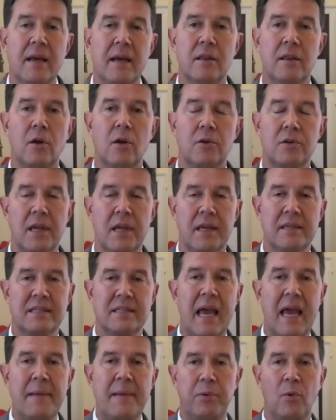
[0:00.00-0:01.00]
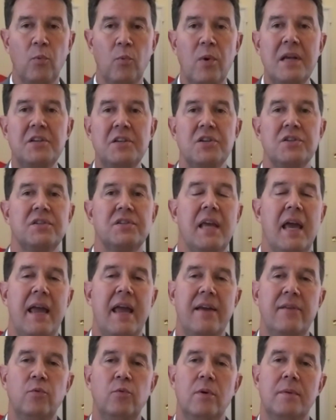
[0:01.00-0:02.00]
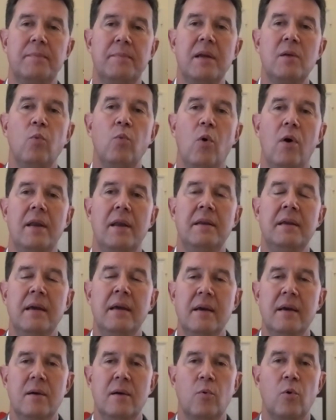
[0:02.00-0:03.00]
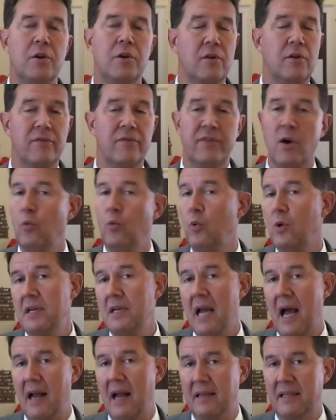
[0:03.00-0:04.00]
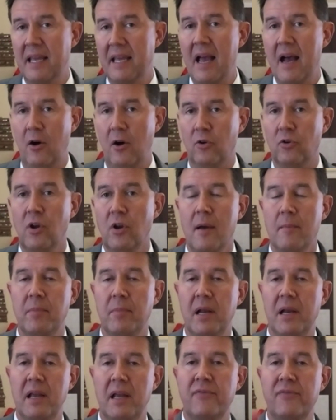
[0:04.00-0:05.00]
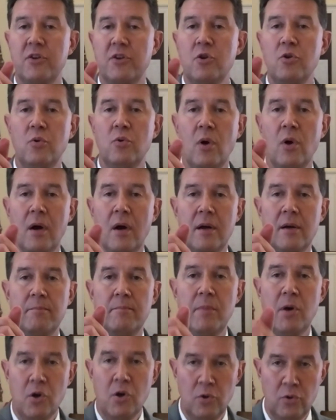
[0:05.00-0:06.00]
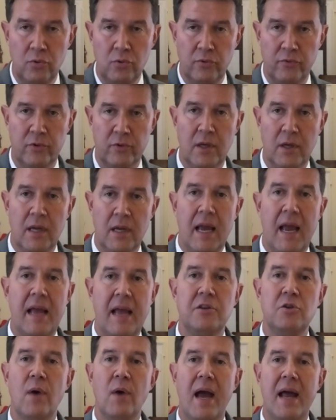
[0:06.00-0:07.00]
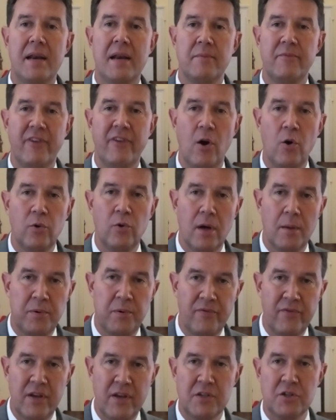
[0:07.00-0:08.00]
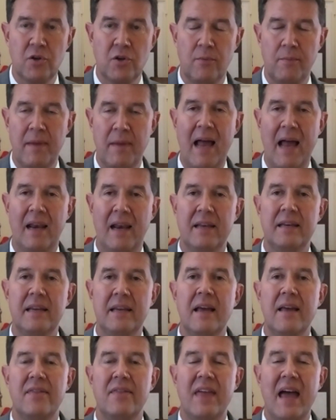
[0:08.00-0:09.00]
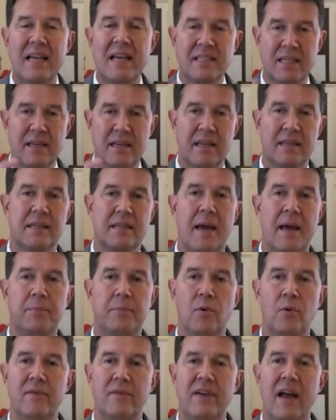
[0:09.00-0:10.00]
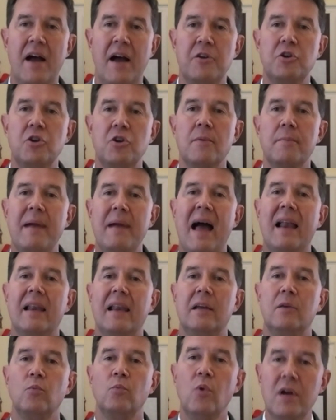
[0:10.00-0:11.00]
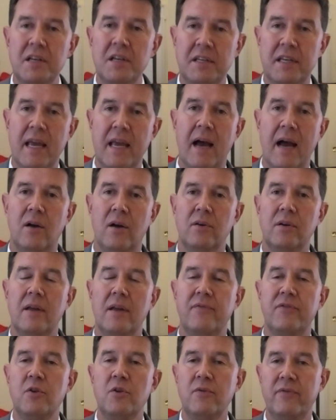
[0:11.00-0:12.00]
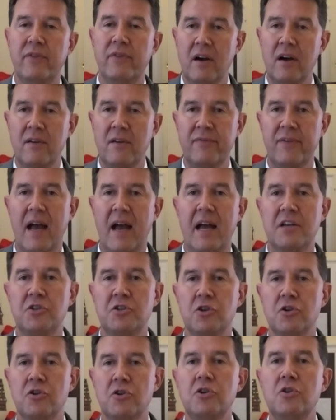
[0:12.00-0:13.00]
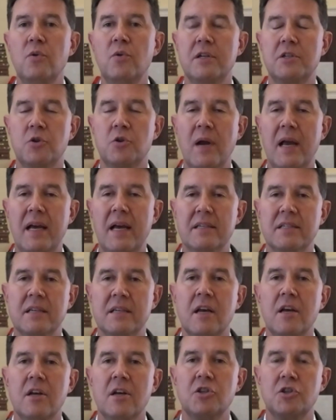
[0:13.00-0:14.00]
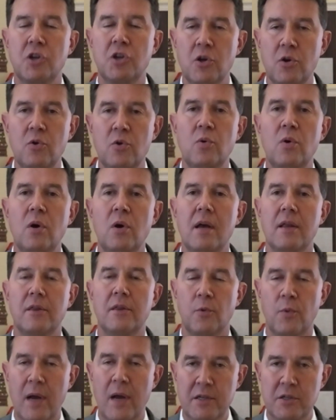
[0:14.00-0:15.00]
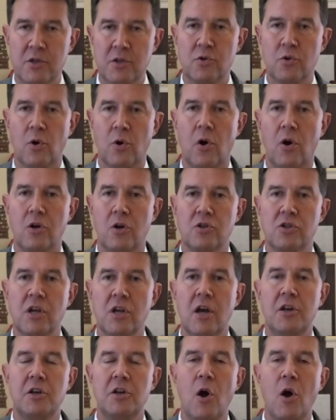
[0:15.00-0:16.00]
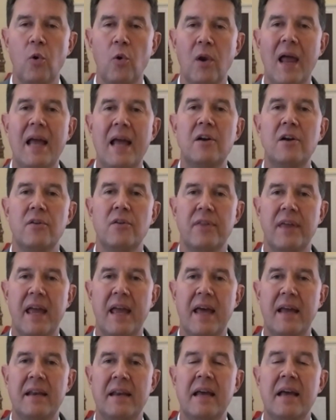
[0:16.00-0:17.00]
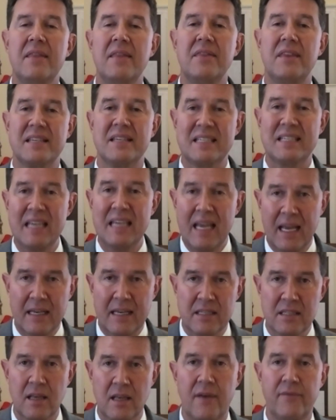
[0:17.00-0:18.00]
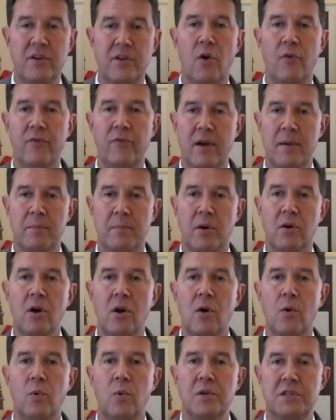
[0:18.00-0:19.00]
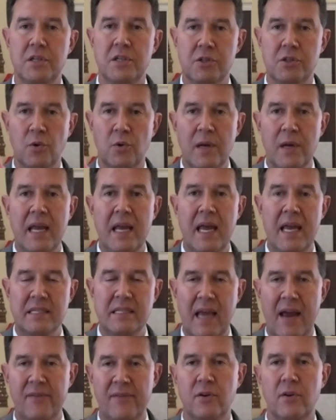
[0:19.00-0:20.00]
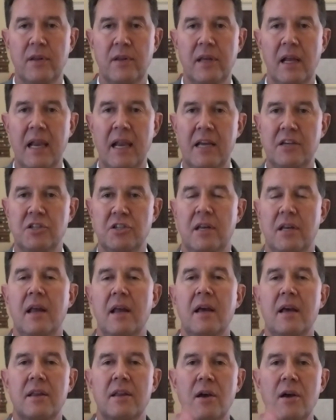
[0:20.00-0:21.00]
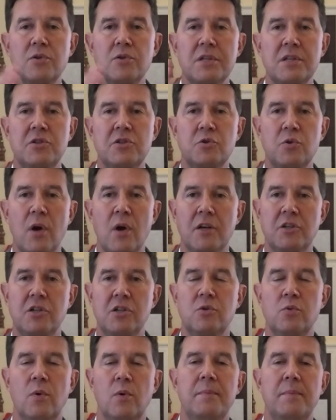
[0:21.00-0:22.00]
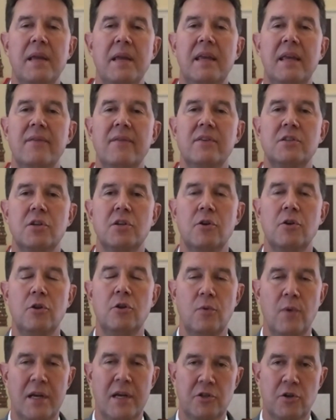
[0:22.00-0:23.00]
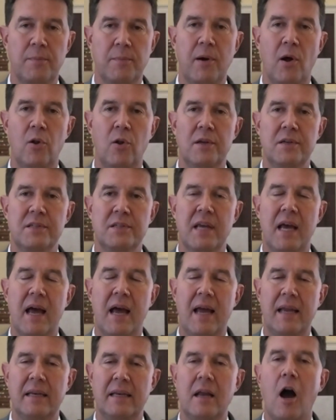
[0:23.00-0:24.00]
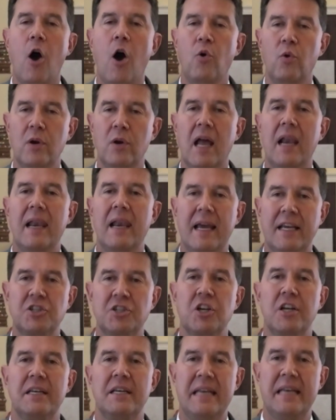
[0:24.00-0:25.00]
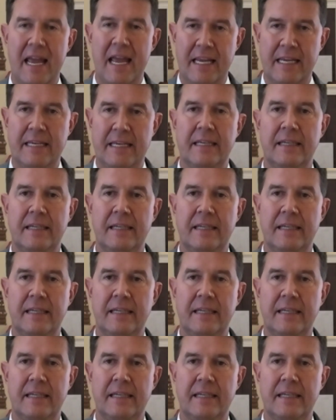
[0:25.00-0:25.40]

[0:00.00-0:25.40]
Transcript: The example we just gave would be one where your vote would not count. But if you moved and you had to vote a provisional ballot, that's an example of how your ballot would count if you verified your new address to the registrars no later than the 6th of November, which is 3 days after the election. Those instructions would be given to you at your polling site on election day.